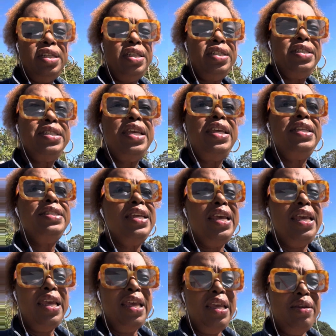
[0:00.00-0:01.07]
and take
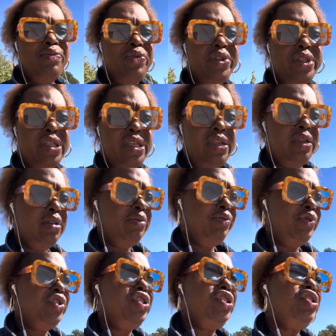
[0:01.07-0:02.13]
time with them.
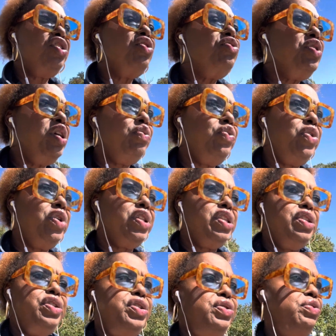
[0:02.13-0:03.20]
Show them what to
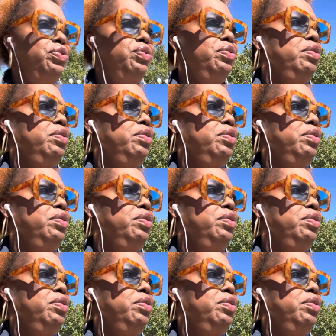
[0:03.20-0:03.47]
do